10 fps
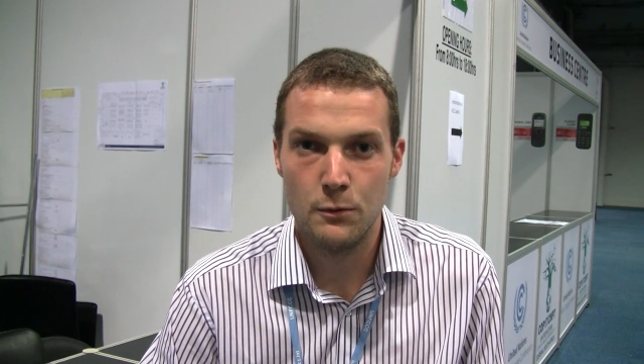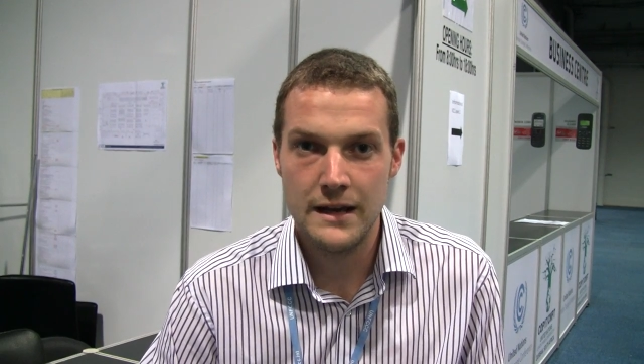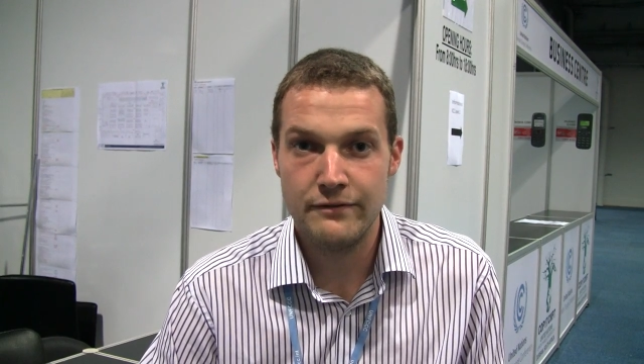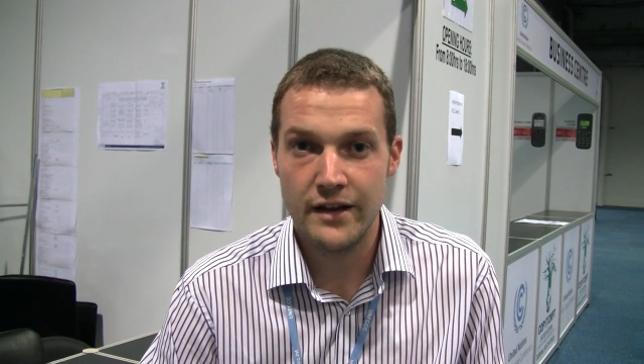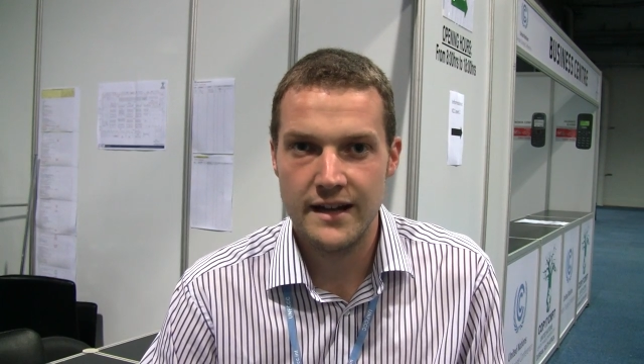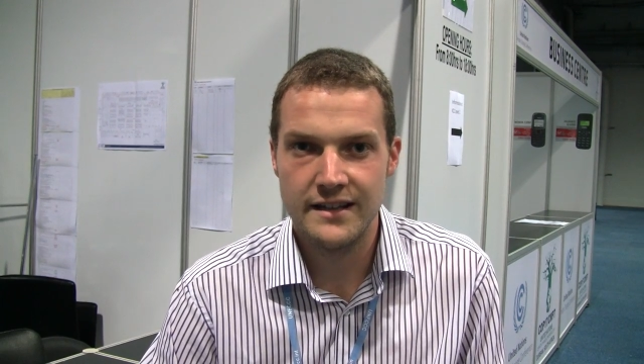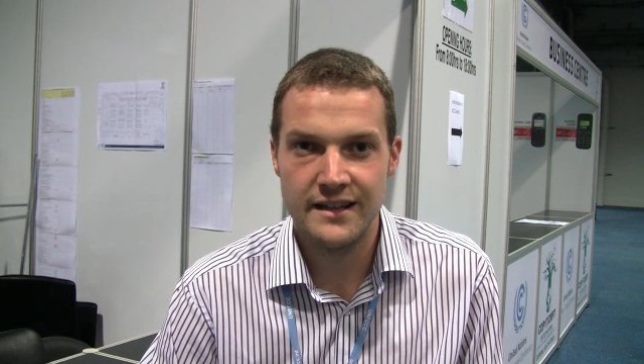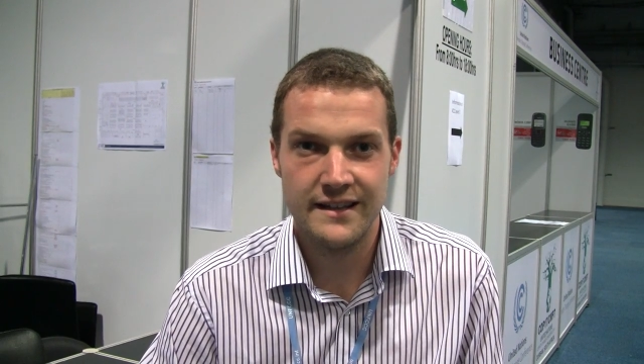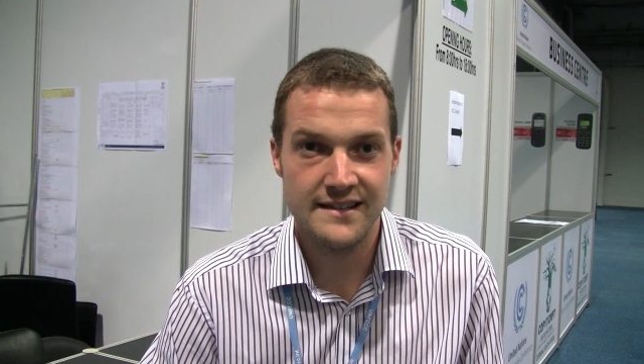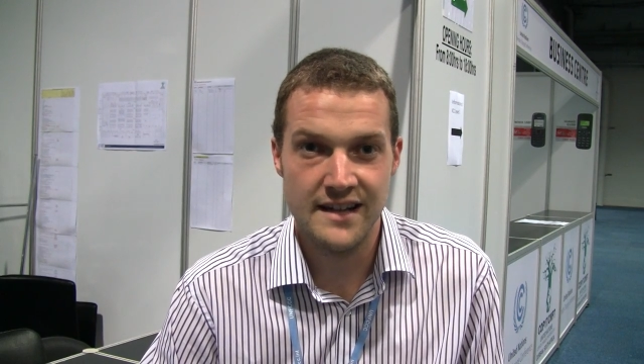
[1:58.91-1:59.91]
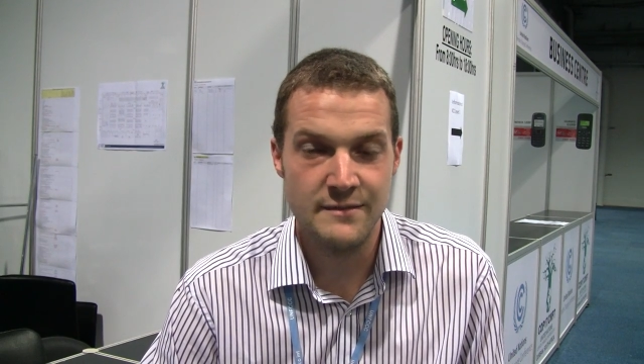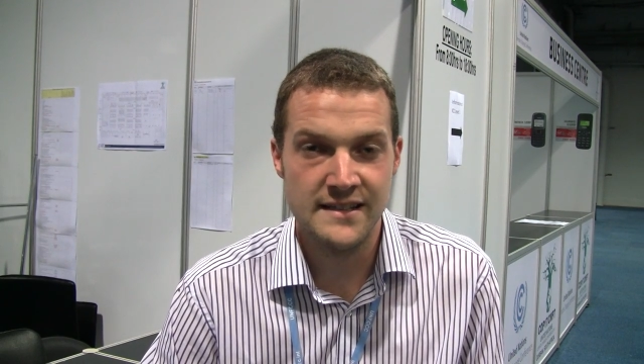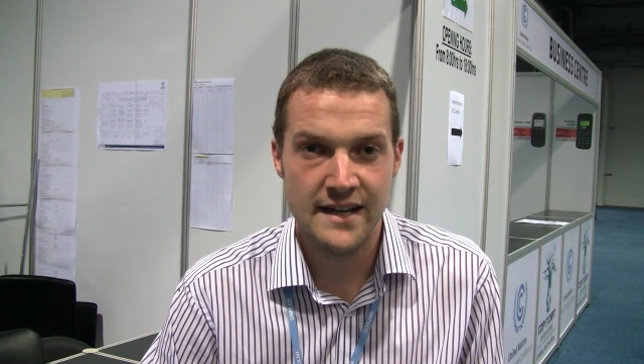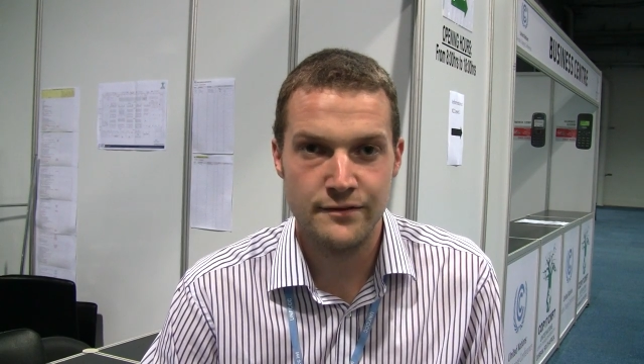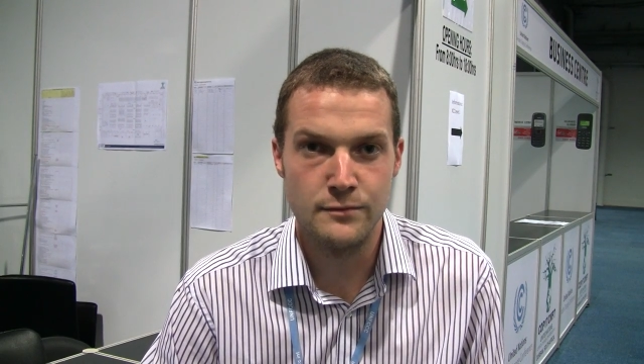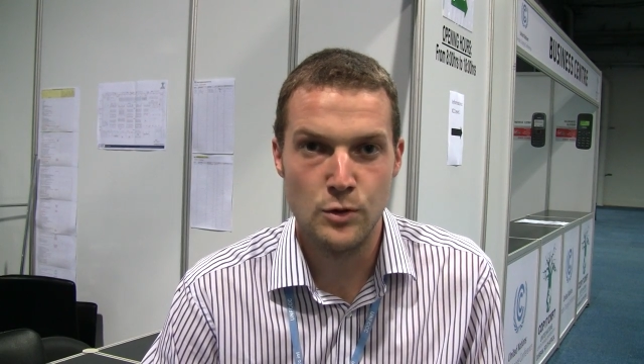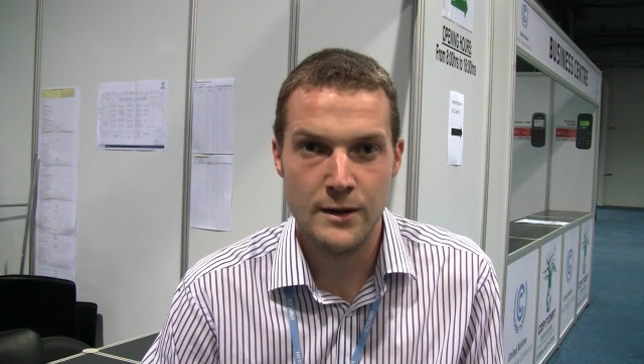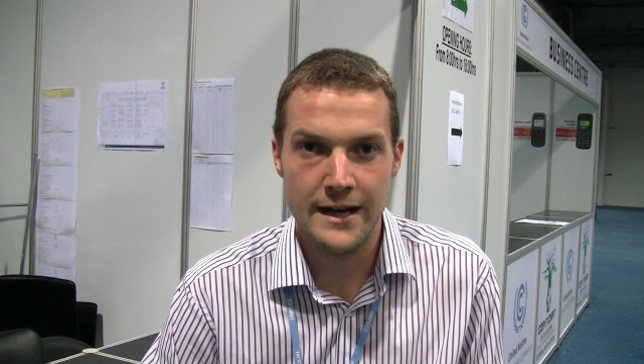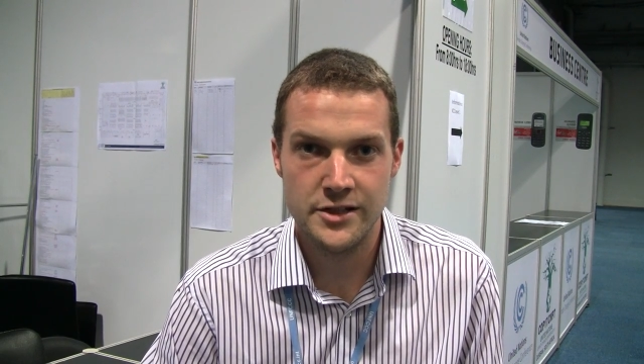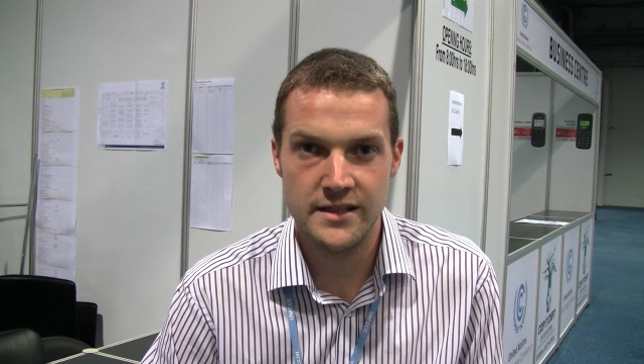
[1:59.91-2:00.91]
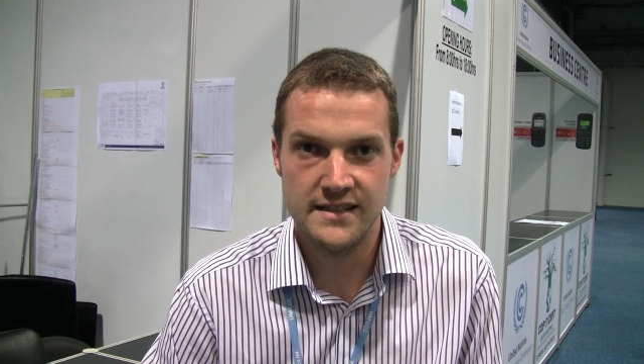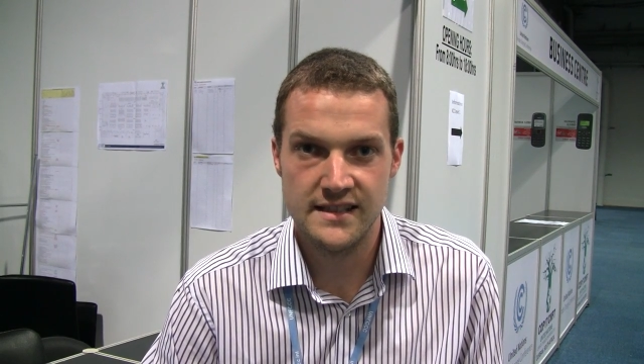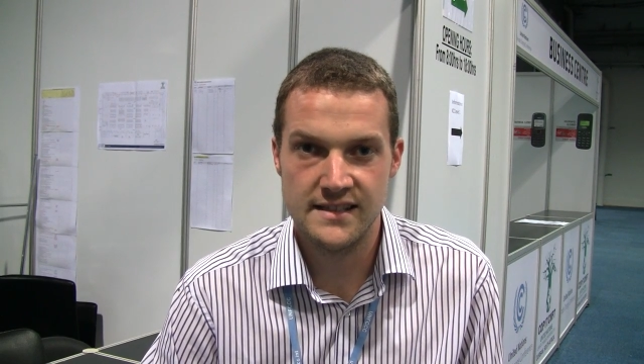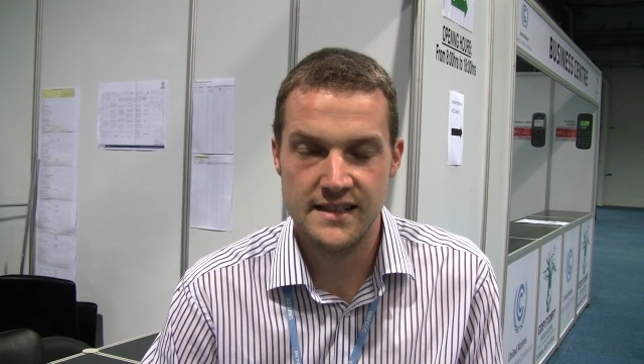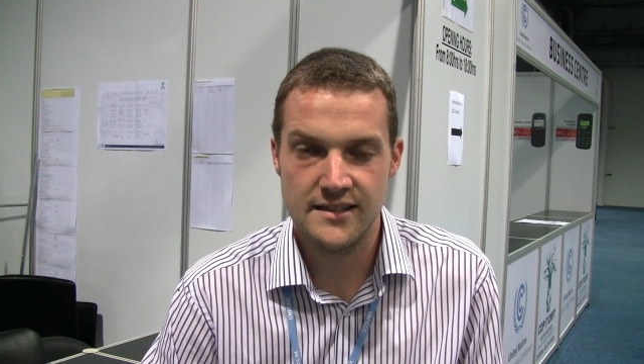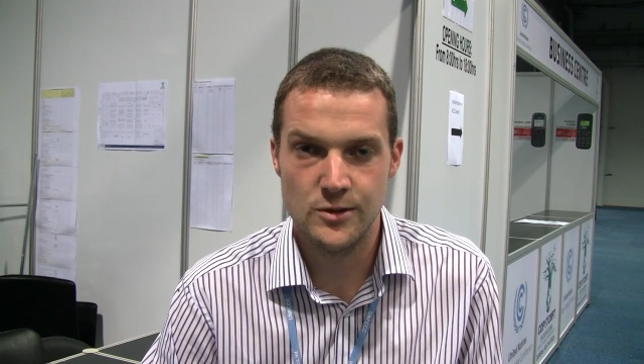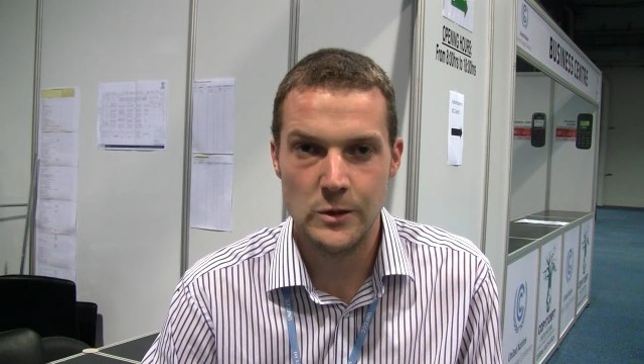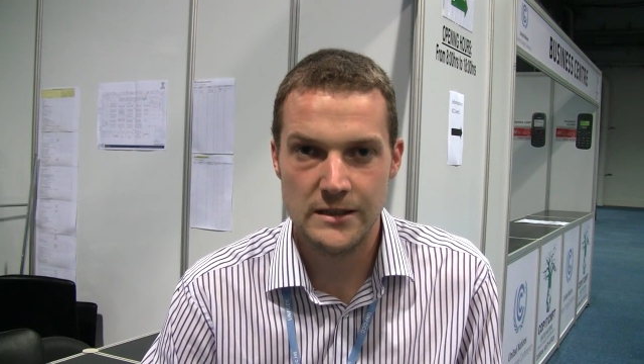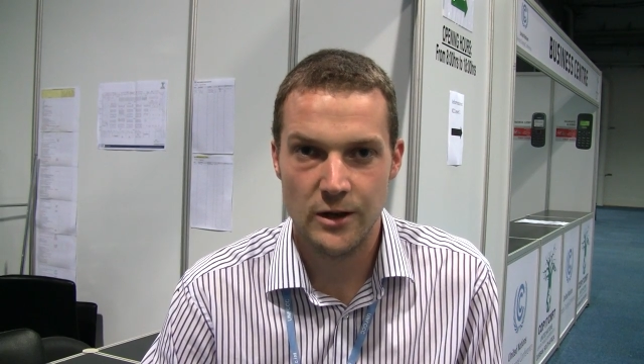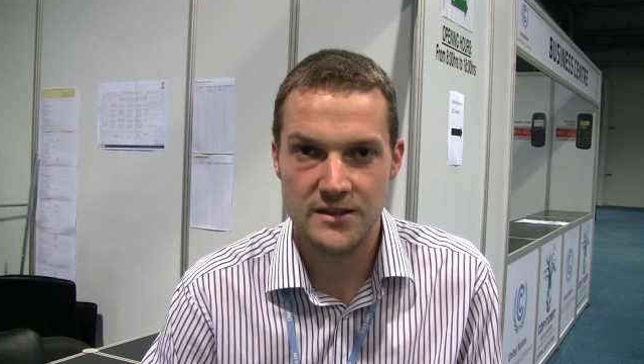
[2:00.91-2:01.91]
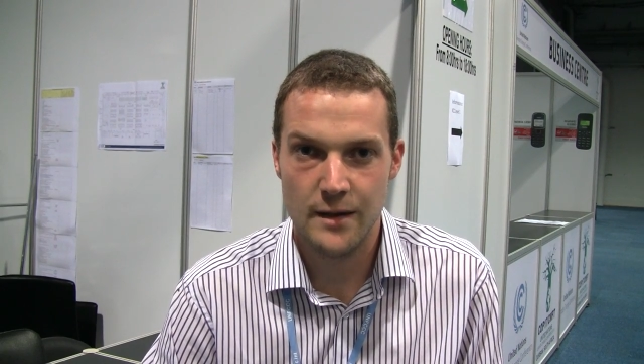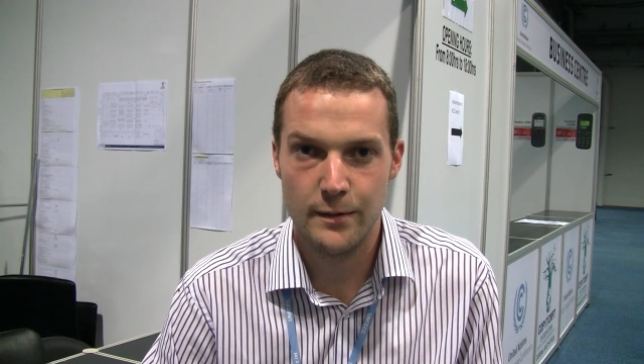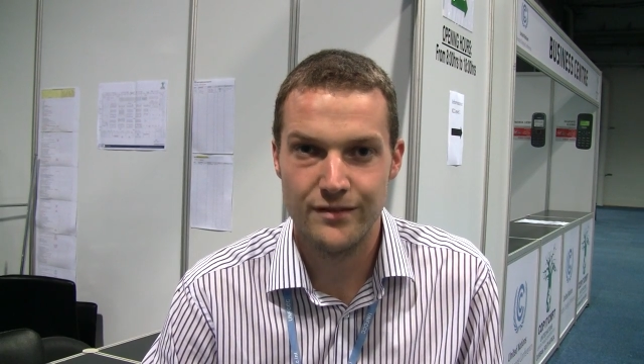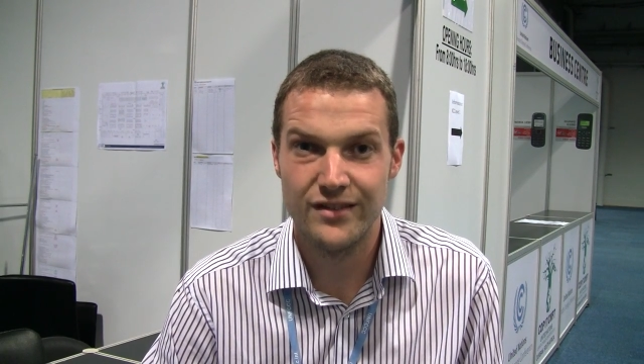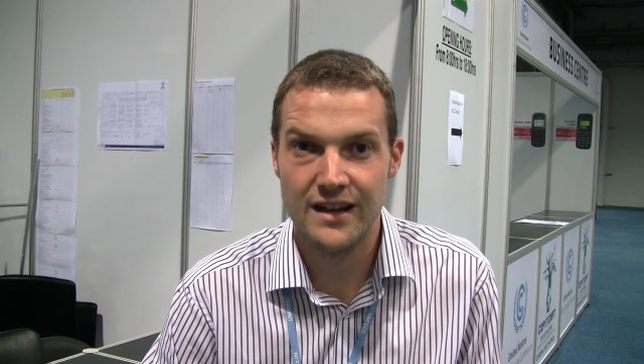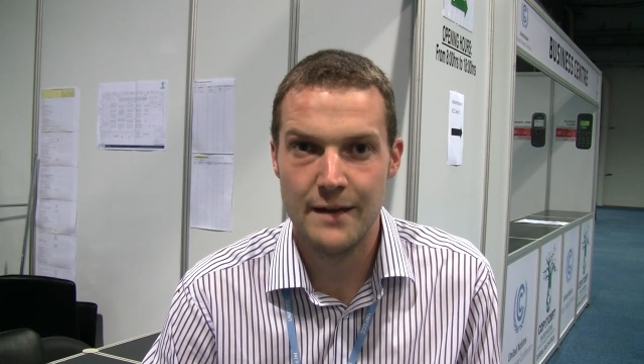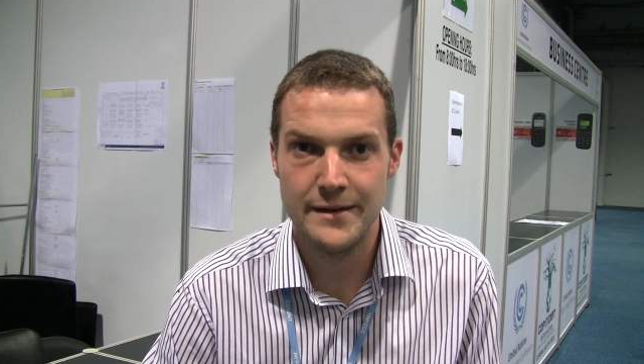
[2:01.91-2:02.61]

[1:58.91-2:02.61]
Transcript: We've heard that there's going to be several more actions as these talks hot up over the